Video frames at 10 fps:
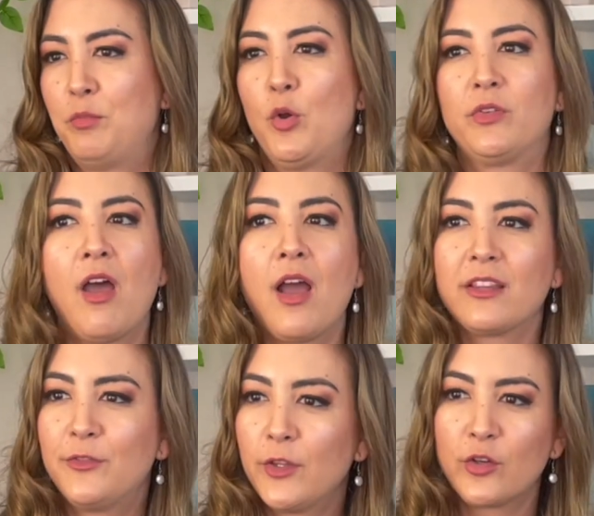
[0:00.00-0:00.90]

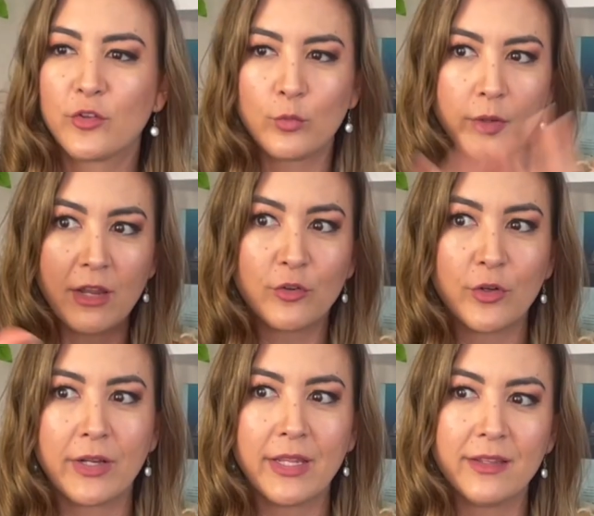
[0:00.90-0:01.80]
Botox, fillers,
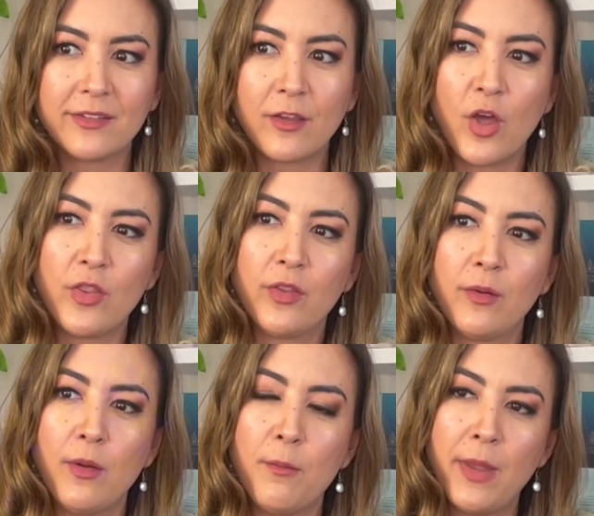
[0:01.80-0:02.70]
whatever it is on
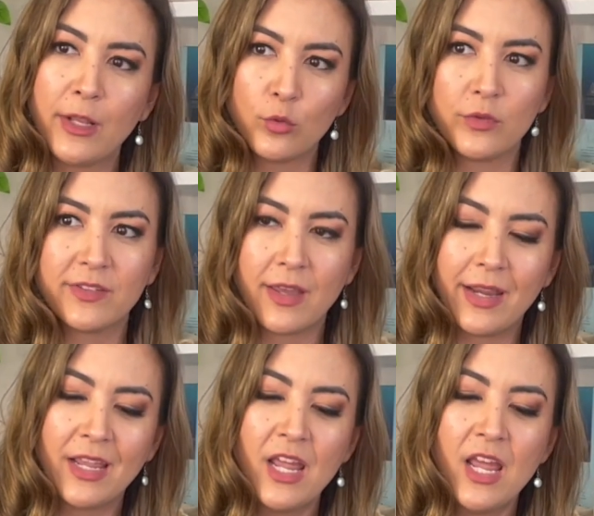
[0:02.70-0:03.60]
the medical side,